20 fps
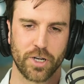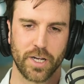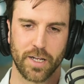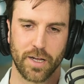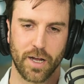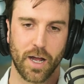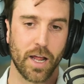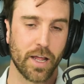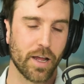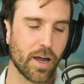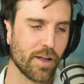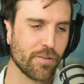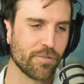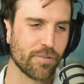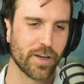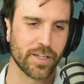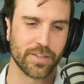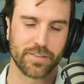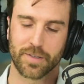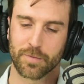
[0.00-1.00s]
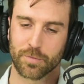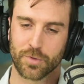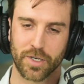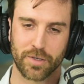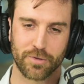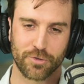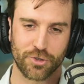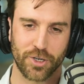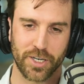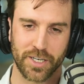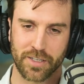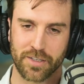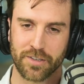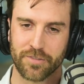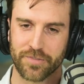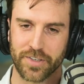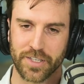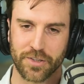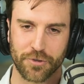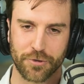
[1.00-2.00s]
I find sometimes trying to
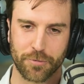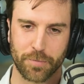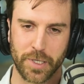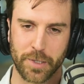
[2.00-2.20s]
convince